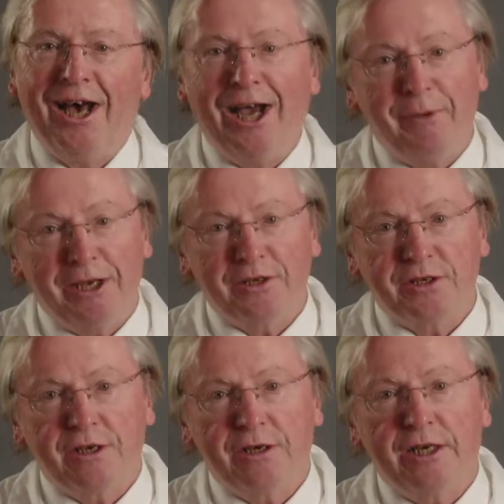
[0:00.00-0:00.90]
I'm Angus
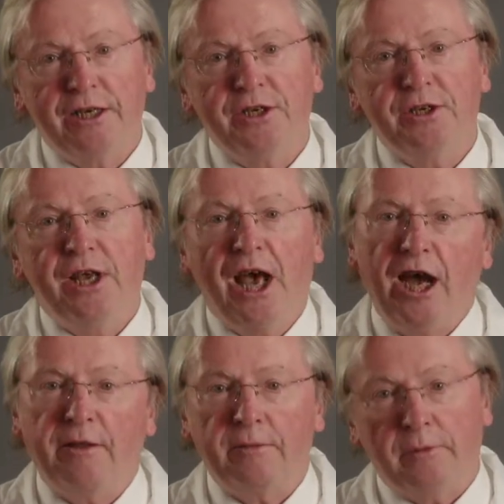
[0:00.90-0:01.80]
Dalgleish.
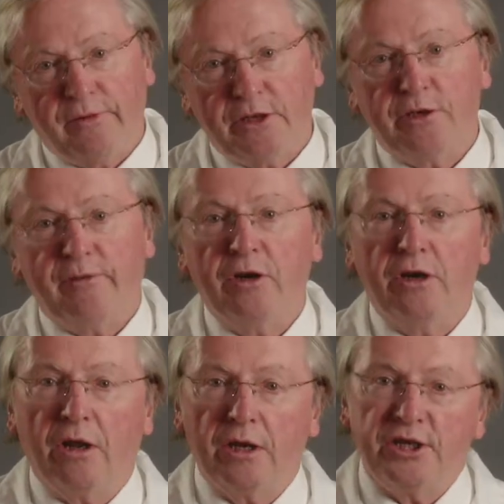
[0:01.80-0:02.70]
I'm a professor of
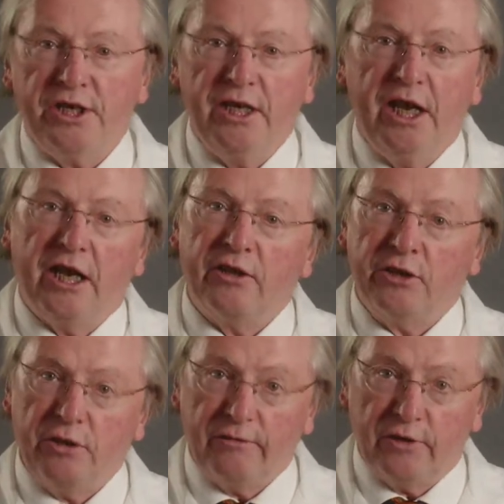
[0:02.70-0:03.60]
oncology at the
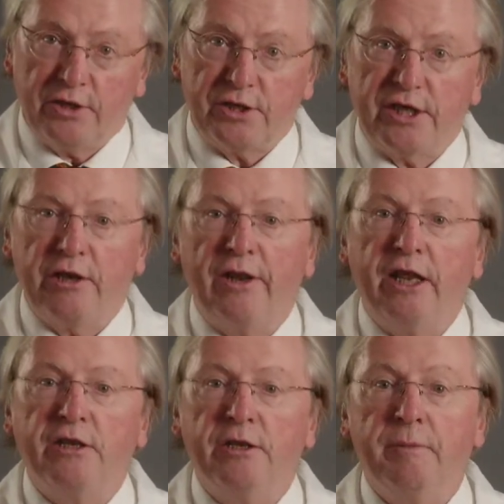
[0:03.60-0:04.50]
University of
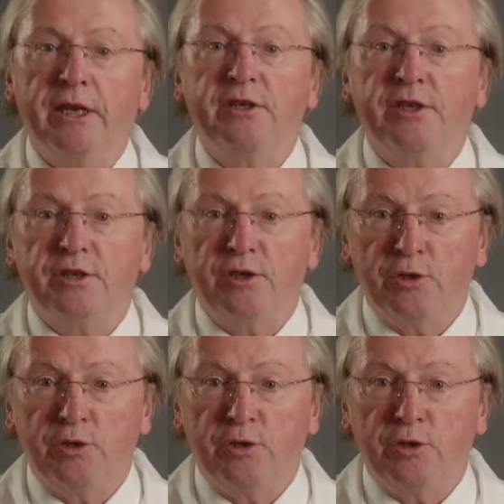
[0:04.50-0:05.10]
London based at St